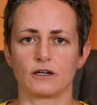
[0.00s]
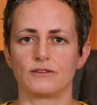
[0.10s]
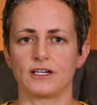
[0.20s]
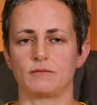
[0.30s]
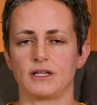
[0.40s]
our
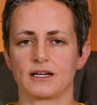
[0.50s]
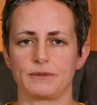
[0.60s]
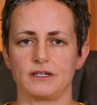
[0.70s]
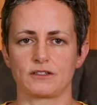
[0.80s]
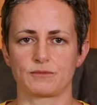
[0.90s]
red and black
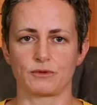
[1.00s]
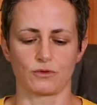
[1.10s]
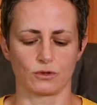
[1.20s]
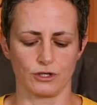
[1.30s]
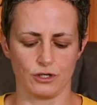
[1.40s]
pins
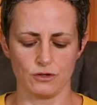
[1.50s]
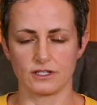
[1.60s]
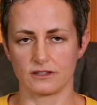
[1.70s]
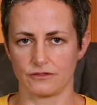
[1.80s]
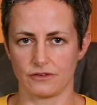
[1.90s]
before
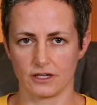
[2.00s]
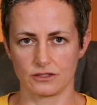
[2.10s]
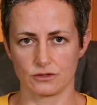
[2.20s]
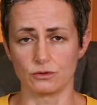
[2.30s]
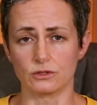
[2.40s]
using the
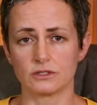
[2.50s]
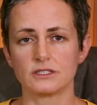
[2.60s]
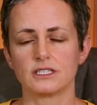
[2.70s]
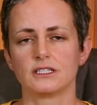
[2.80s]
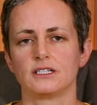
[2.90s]
find tool,